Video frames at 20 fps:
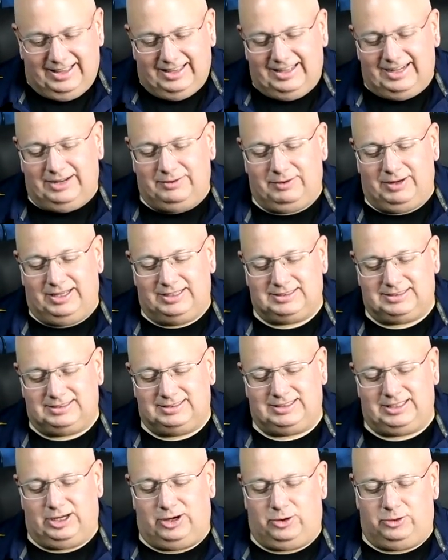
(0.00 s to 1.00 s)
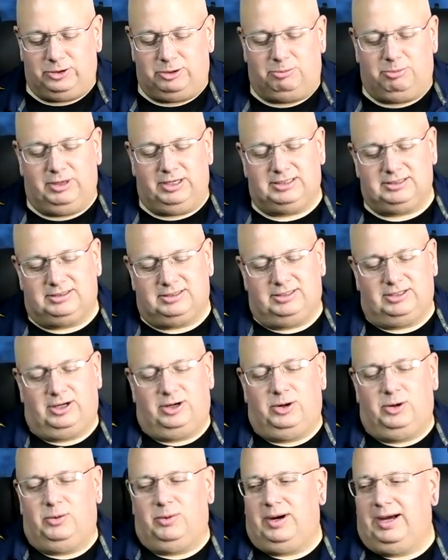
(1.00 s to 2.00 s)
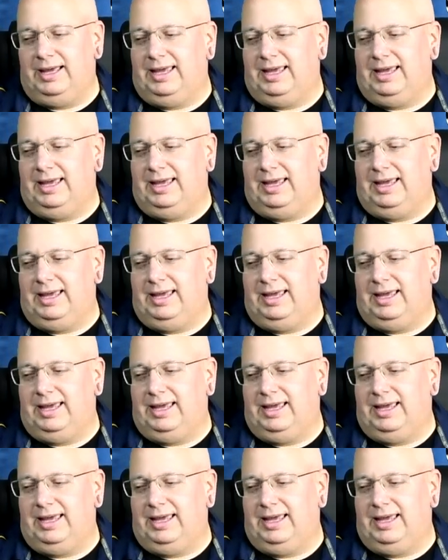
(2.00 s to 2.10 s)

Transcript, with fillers: Anyway, this is the Ona Brixton. O